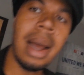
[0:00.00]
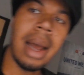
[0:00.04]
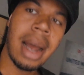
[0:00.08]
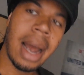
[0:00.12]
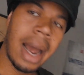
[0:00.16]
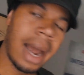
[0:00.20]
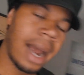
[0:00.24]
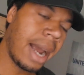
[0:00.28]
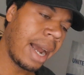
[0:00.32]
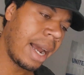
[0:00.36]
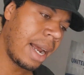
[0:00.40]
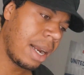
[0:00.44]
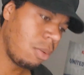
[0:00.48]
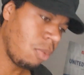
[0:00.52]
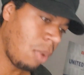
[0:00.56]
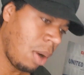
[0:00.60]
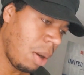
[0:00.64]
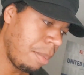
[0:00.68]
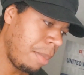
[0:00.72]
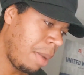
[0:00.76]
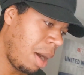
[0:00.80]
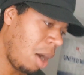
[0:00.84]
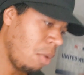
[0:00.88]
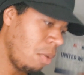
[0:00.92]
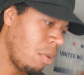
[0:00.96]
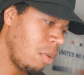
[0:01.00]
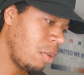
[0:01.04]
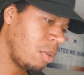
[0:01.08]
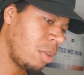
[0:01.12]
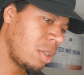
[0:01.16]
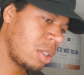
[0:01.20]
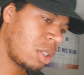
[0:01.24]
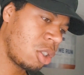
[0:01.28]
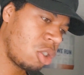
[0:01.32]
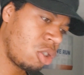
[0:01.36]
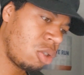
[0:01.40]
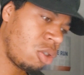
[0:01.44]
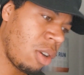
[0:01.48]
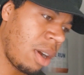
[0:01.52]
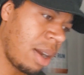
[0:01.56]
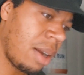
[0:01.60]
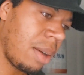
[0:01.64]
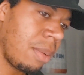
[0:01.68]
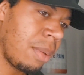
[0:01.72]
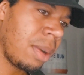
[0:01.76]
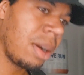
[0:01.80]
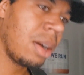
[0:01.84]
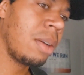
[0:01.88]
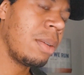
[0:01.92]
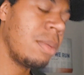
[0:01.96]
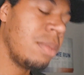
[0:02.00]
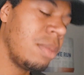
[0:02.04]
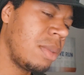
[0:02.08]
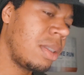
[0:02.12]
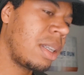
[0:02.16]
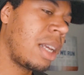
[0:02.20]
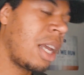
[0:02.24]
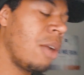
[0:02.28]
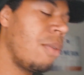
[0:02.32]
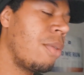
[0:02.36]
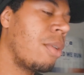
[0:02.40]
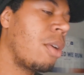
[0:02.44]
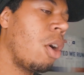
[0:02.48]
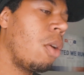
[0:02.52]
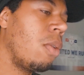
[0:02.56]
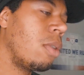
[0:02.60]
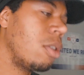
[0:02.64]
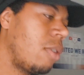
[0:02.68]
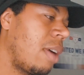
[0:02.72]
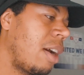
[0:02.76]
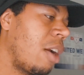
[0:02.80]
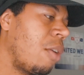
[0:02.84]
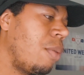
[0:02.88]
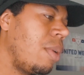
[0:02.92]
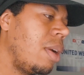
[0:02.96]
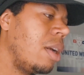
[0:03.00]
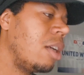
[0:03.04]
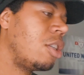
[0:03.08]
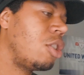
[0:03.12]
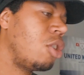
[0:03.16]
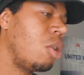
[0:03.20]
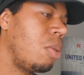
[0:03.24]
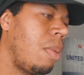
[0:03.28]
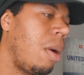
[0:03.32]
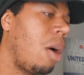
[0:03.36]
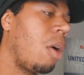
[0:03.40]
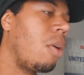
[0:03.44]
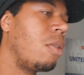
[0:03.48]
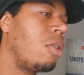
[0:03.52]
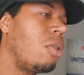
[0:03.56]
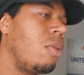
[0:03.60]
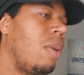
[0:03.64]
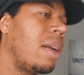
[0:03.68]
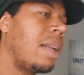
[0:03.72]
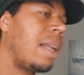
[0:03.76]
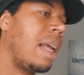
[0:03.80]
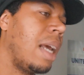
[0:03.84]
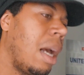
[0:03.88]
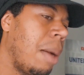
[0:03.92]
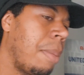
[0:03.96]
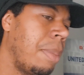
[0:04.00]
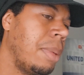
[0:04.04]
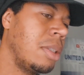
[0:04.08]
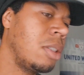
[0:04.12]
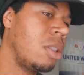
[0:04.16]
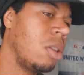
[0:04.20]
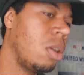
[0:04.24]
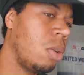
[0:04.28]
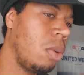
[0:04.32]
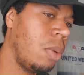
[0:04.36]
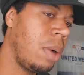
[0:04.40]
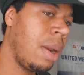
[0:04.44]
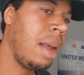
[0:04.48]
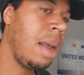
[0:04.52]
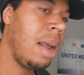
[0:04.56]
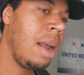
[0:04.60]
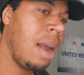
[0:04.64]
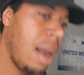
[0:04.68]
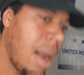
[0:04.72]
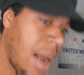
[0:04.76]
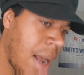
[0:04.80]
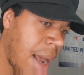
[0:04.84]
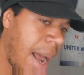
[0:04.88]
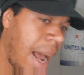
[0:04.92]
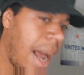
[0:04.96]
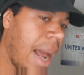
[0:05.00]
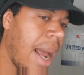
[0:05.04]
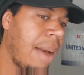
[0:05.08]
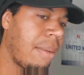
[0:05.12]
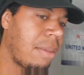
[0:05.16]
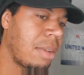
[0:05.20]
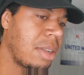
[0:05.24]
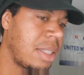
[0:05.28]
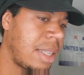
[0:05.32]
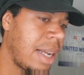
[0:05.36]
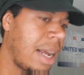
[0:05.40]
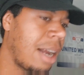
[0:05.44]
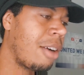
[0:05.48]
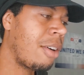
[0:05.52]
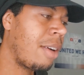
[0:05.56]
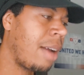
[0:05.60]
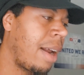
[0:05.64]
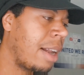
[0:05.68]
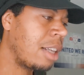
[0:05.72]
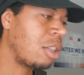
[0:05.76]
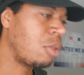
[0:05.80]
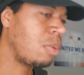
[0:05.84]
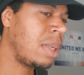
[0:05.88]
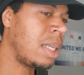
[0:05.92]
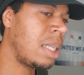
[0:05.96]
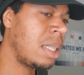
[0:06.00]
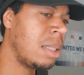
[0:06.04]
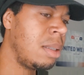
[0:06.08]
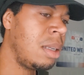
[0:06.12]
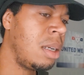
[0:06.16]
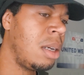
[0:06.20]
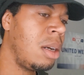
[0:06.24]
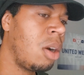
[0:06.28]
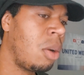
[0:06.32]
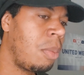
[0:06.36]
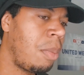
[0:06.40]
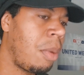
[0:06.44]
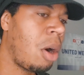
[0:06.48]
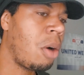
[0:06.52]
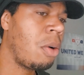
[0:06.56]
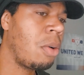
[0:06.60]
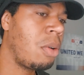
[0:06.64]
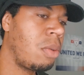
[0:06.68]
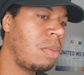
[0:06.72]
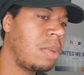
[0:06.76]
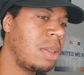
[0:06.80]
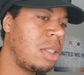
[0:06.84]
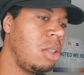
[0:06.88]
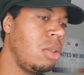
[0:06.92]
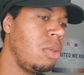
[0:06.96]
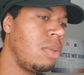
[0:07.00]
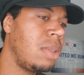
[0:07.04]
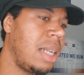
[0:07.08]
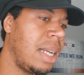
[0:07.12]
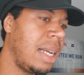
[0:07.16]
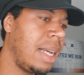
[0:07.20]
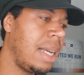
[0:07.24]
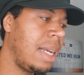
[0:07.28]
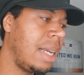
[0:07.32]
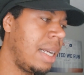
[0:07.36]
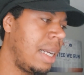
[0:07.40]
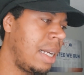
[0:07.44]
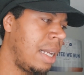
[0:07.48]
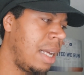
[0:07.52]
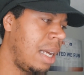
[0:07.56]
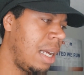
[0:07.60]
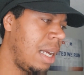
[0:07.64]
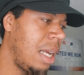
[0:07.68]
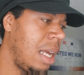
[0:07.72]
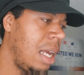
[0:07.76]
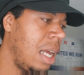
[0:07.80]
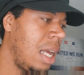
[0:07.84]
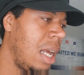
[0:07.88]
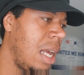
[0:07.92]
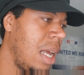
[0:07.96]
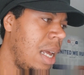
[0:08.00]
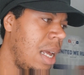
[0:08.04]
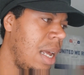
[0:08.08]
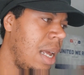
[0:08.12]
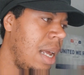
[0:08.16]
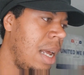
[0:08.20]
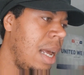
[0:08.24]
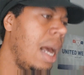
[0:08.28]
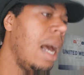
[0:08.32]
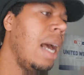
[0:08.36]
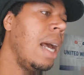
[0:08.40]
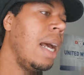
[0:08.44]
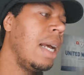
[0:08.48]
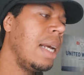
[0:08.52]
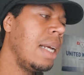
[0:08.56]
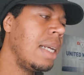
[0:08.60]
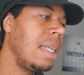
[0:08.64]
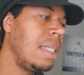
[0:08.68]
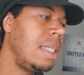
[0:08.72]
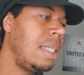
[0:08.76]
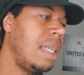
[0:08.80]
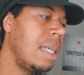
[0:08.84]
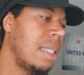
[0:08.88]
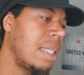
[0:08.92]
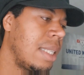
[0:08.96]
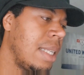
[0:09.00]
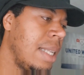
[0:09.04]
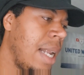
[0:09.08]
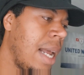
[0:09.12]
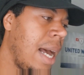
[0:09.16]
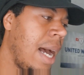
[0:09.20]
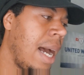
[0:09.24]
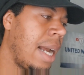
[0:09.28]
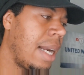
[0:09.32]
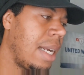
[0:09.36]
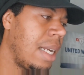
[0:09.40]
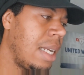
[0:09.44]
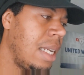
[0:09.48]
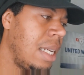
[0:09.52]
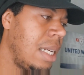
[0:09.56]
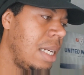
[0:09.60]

And while Maru was trying, well, Kiriko was trying to reassure Maru throughout the episode, I have to stand on that as well. Maru, what you did does not